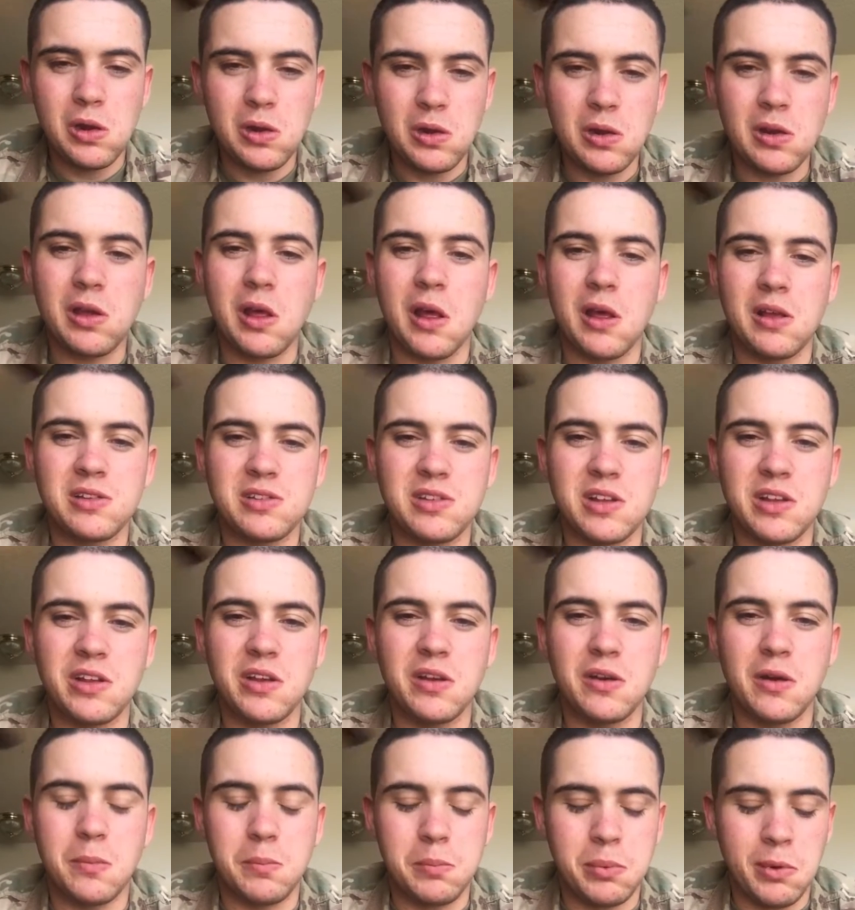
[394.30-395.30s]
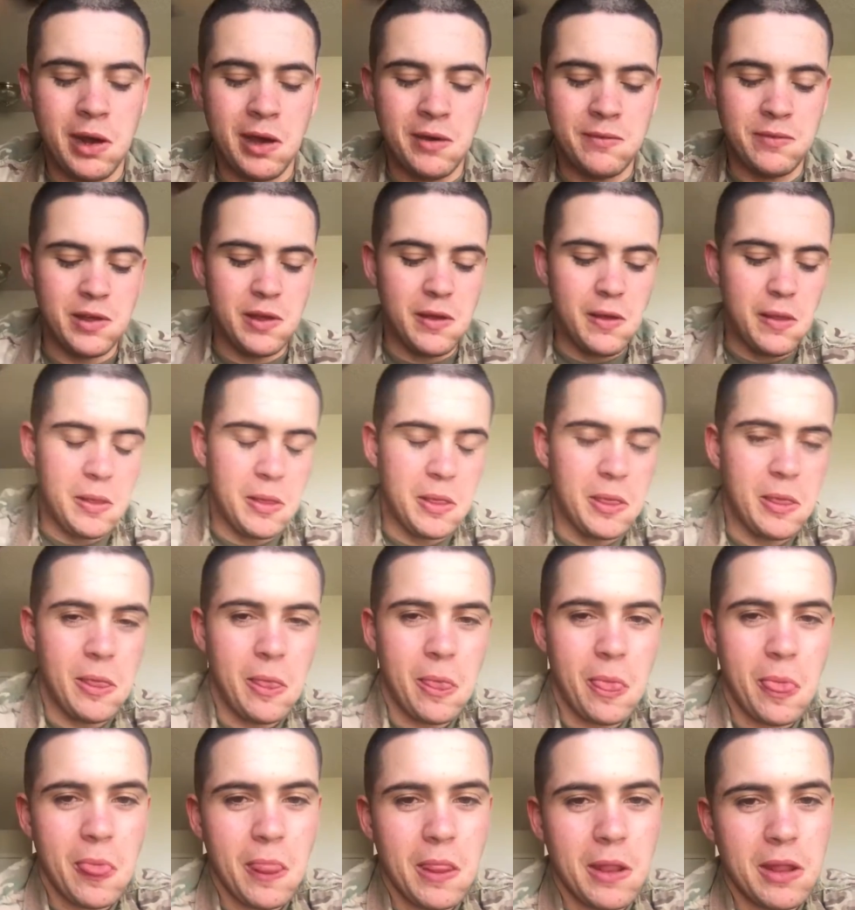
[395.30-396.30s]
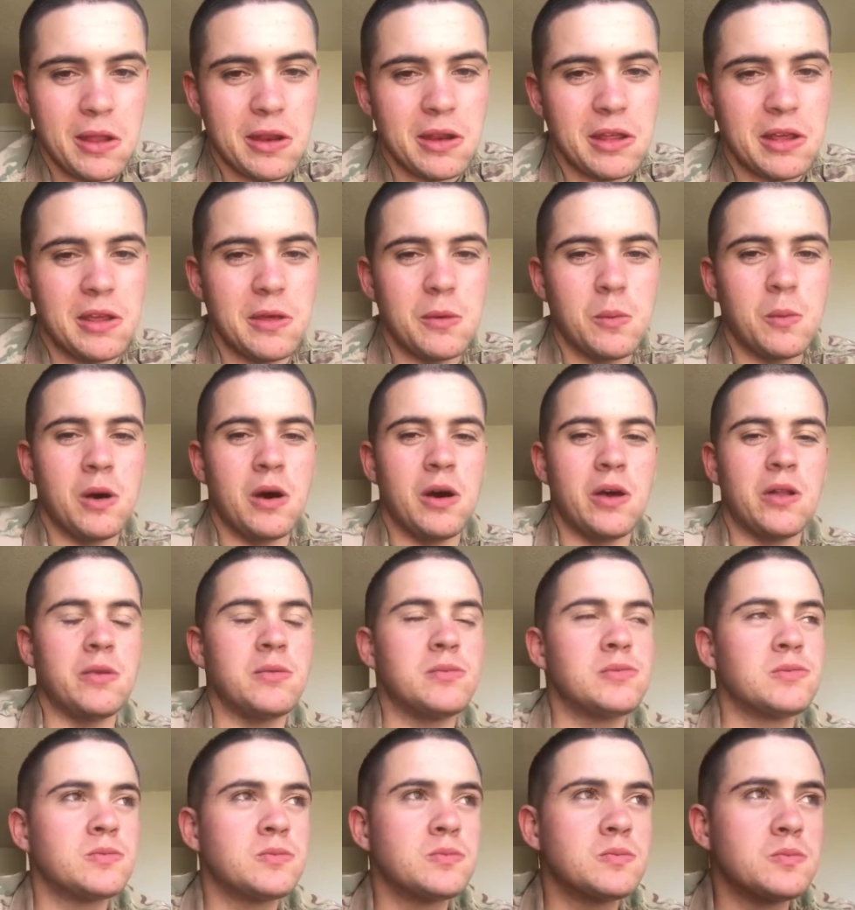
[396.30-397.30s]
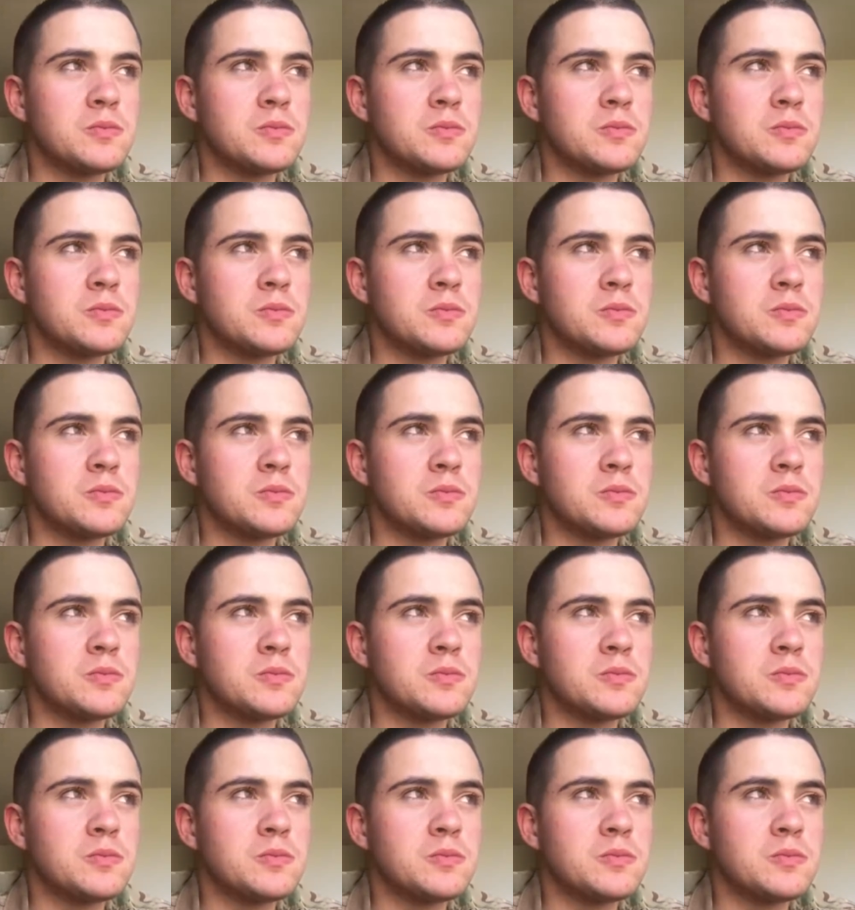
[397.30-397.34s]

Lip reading: Okay, say you're a private, an E1,